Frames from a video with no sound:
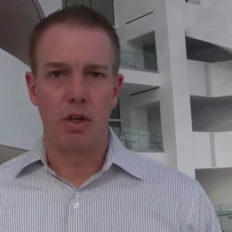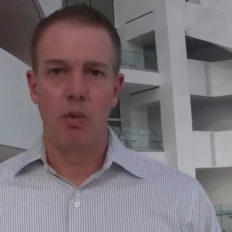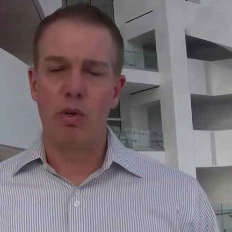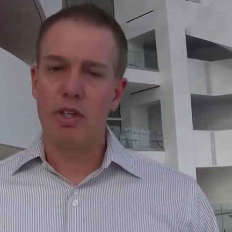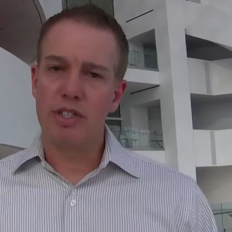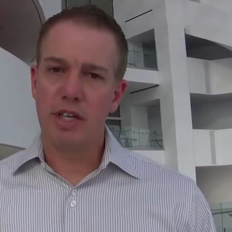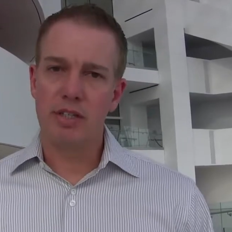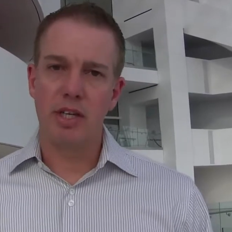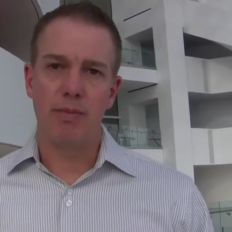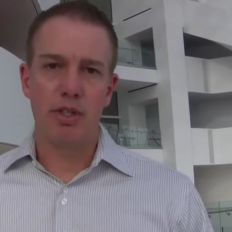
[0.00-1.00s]
when your sales
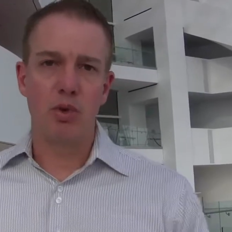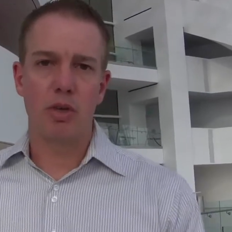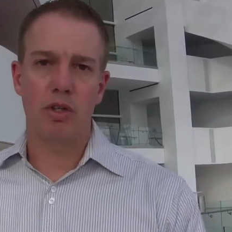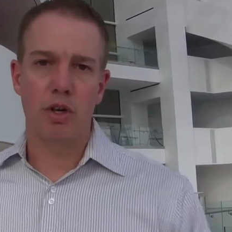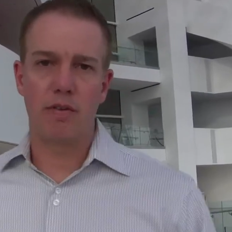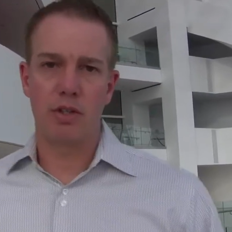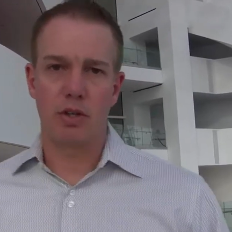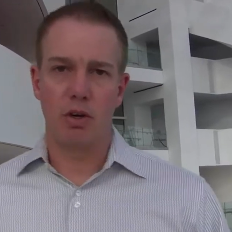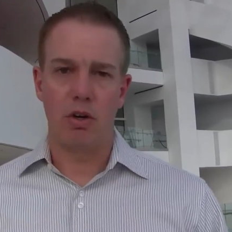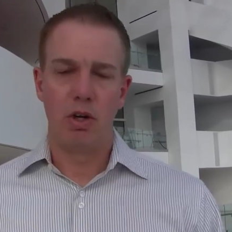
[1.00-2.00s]
team is doing a service
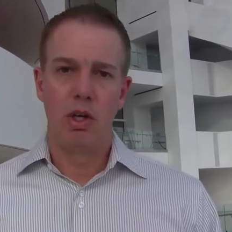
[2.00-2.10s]
call,